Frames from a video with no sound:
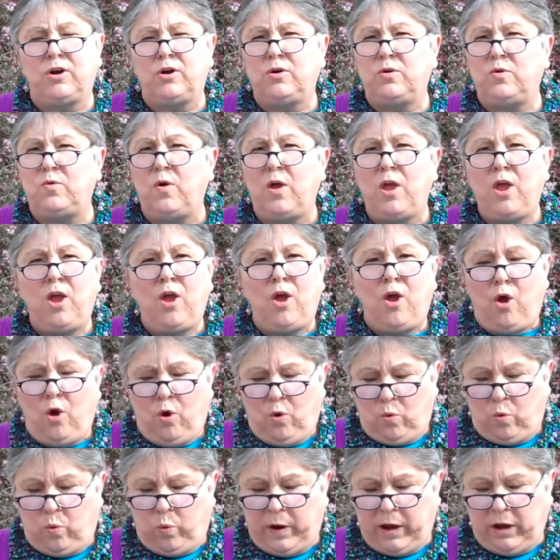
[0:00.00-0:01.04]
Oh,
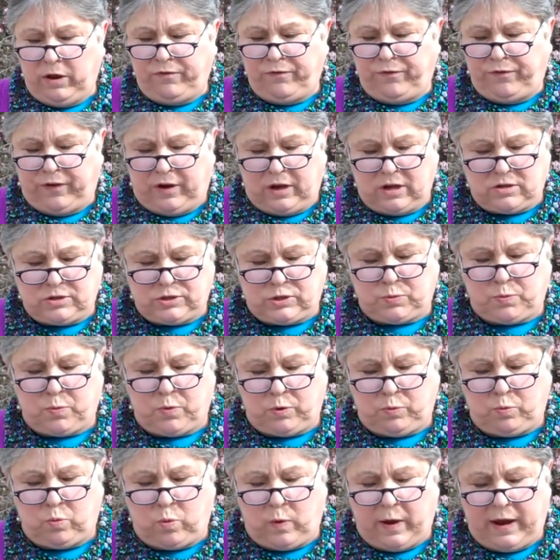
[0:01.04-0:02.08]
wheat fields
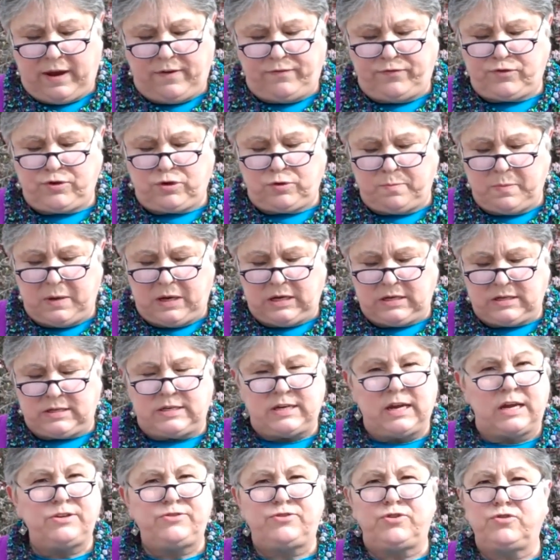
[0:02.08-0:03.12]
would wave to me,
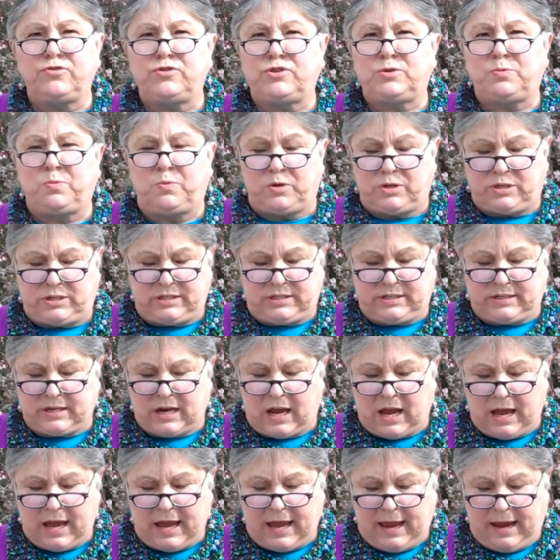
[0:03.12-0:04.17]
deserts would
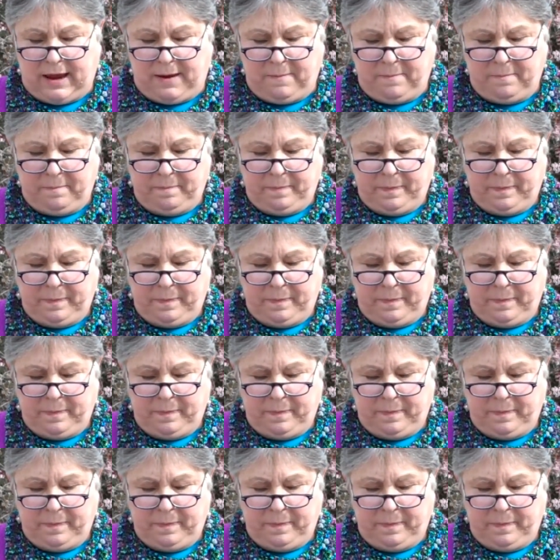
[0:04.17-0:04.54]
sigh.